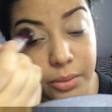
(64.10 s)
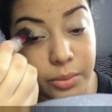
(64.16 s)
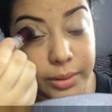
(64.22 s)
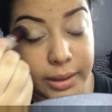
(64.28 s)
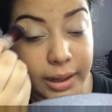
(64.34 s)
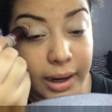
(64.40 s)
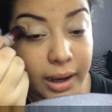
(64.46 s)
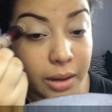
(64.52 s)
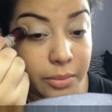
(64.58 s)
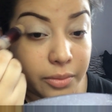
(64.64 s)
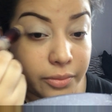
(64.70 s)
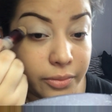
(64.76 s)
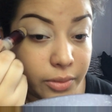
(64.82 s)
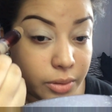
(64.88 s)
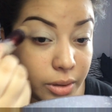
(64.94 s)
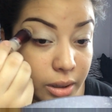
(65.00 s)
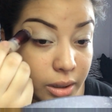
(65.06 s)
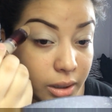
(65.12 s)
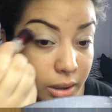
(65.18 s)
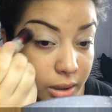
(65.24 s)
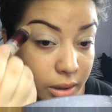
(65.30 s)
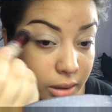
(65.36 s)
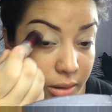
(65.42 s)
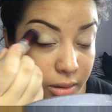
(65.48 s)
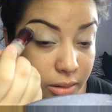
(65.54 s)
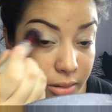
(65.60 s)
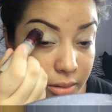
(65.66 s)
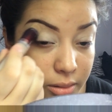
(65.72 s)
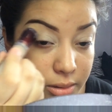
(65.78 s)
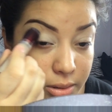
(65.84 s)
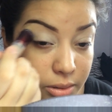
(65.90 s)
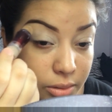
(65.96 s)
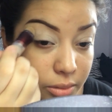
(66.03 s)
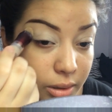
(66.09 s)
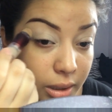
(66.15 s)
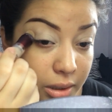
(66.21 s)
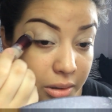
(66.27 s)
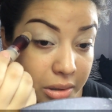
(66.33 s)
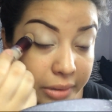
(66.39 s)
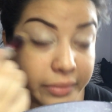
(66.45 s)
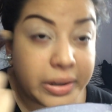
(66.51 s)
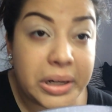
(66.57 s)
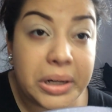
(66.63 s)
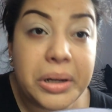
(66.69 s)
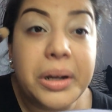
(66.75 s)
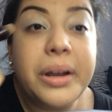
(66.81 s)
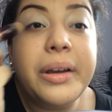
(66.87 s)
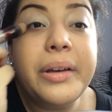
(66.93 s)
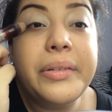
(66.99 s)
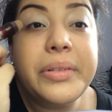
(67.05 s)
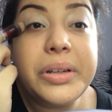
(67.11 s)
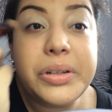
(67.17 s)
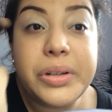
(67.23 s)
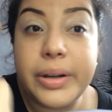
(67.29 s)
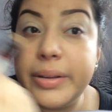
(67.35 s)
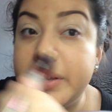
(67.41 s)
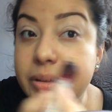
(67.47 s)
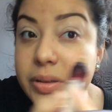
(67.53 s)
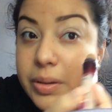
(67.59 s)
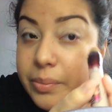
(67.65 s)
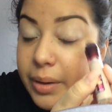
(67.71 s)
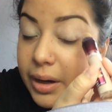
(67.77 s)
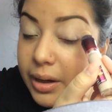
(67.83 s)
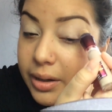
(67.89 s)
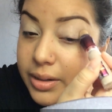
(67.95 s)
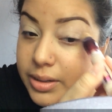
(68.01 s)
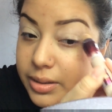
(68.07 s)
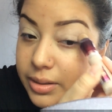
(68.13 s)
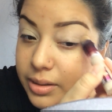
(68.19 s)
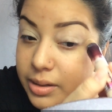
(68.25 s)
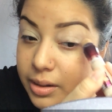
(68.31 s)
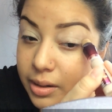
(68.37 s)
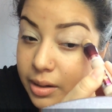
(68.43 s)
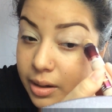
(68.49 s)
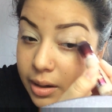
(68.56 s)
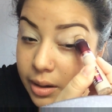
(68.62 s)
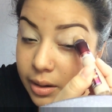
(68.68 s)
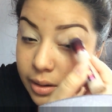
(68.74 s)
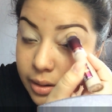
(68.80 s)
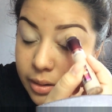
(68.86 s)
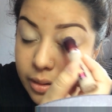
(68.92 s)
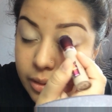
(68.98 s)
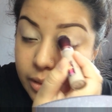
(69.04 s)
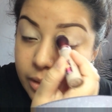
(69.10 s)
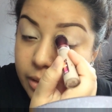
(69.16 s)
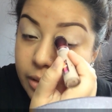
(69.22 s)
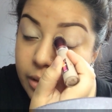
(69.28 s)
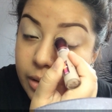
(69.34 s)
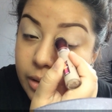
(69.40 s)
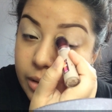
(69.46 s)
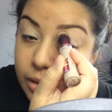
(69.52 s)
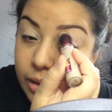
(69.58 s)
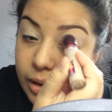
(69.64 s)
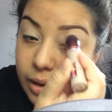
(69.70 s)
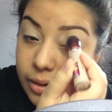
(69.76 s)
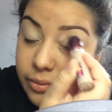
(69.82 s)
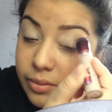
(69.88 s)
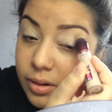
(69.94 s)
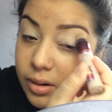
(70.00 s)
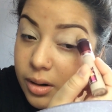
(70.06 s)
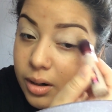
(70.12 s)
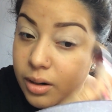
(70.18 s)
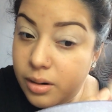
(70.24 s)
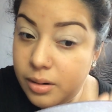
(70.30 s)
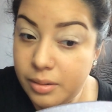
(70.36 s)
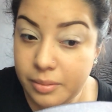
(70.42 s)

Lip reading: the one that I had before. So, I don't even know. I haven't tried this on my eyes ever.